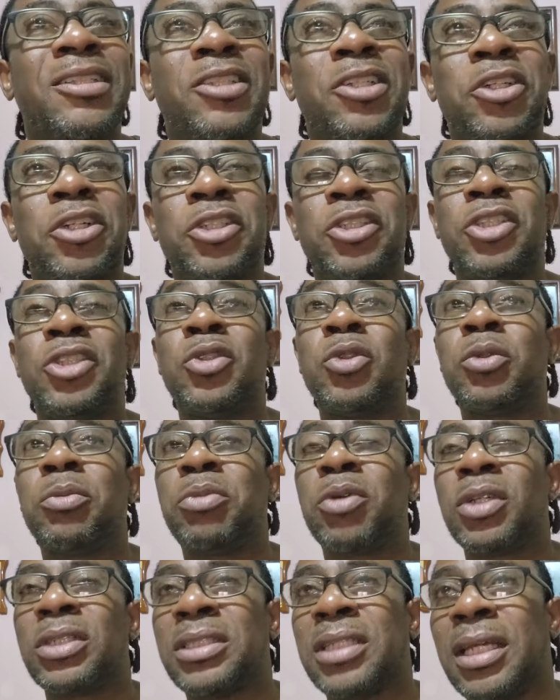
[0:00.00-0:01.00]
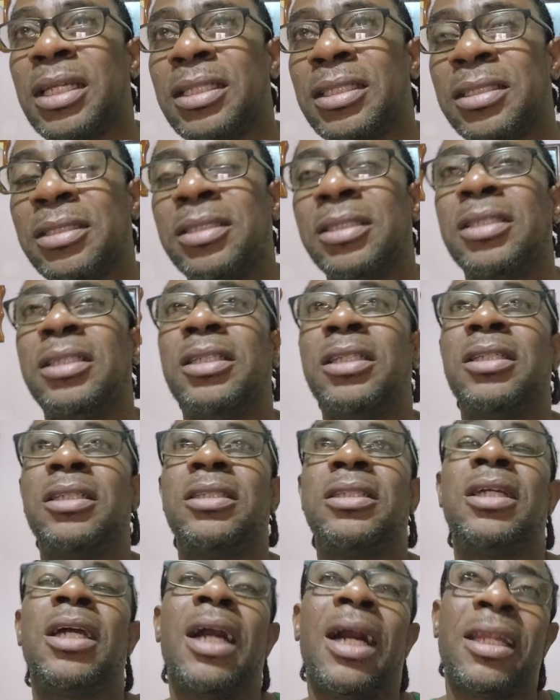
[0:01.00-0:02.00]
32%
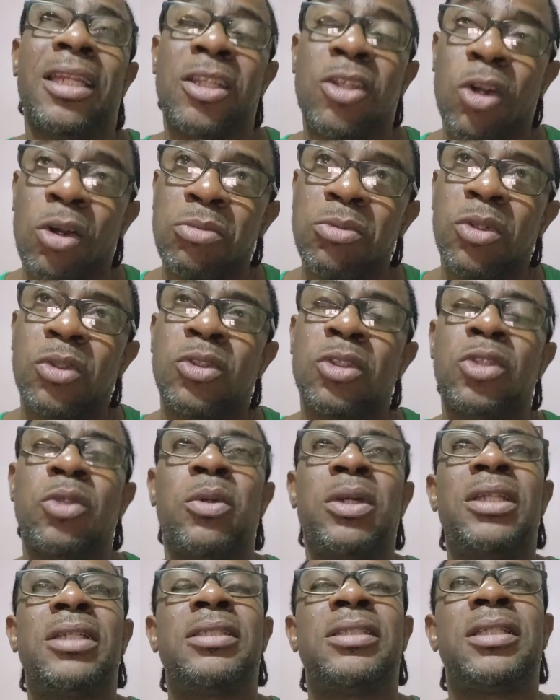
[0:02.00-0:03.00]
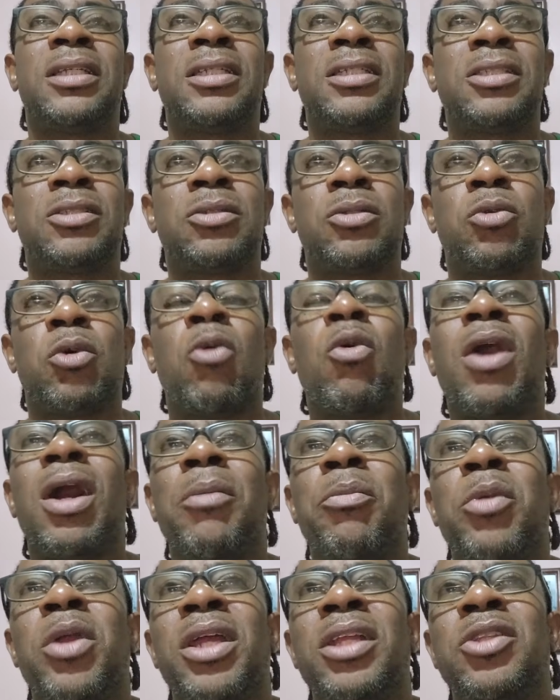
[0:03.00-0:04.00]
and it come down to 26. We want
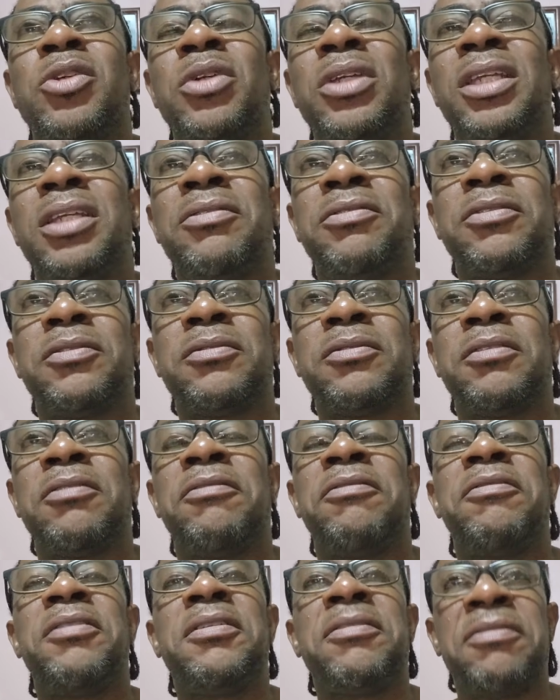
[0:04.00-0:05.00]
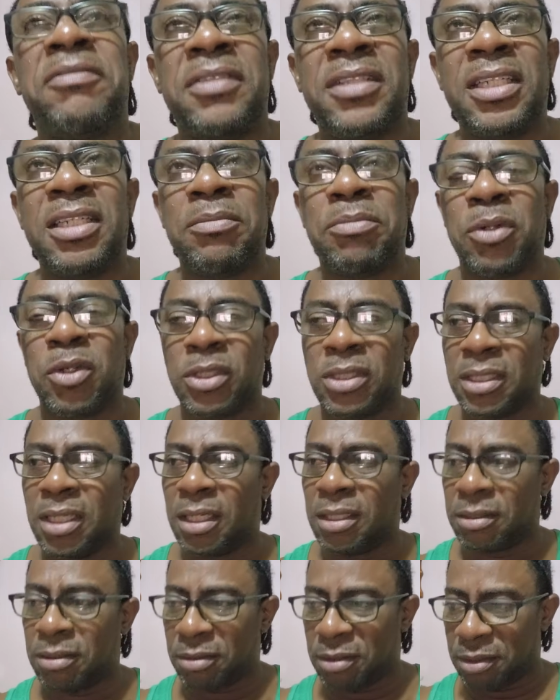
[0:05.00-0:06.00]
to bring it to even 15%.
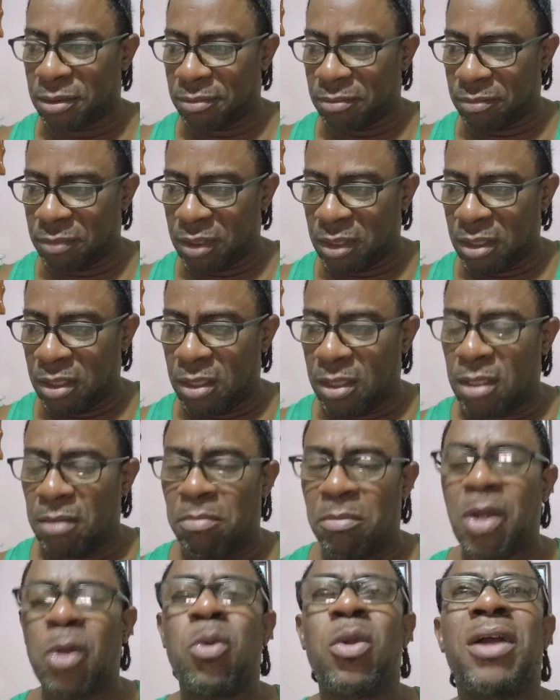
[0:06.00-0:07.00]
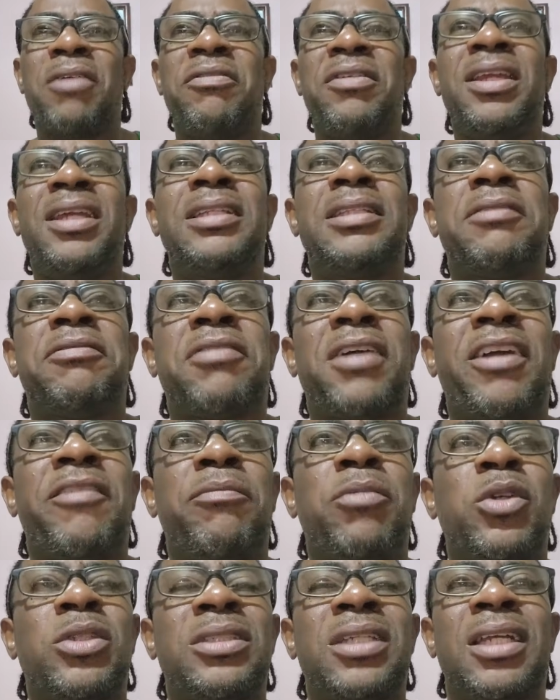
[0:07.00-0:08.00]
Make we have
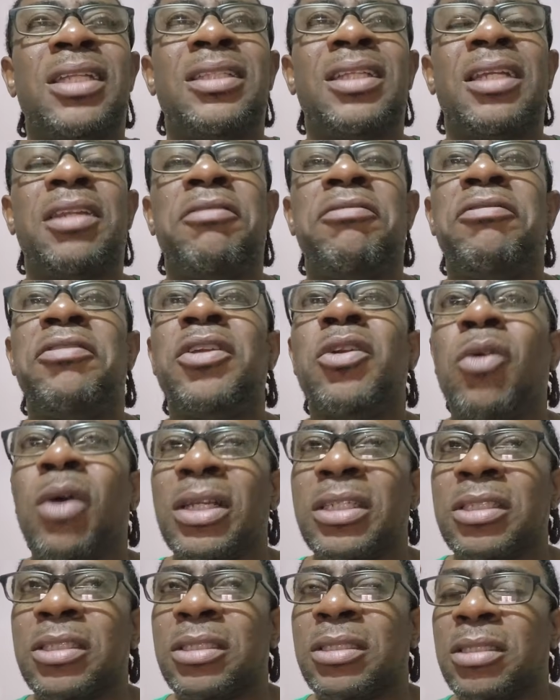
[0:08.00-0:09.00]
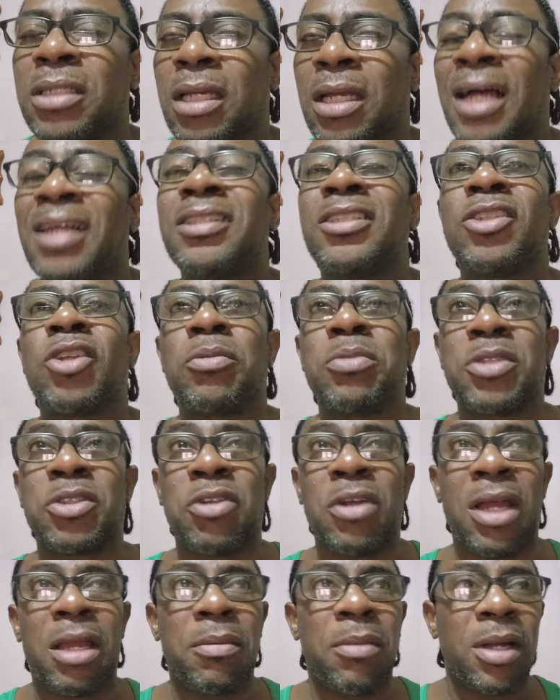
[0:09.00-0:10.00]
85% of the viewers as
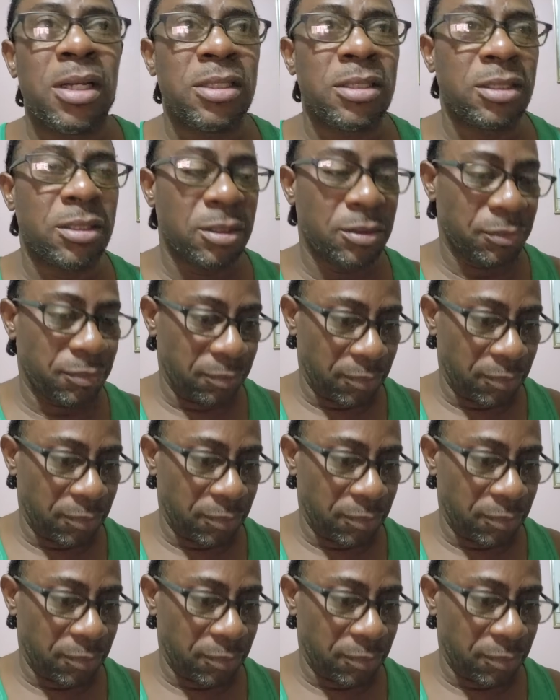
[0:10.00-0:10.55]
subscribers.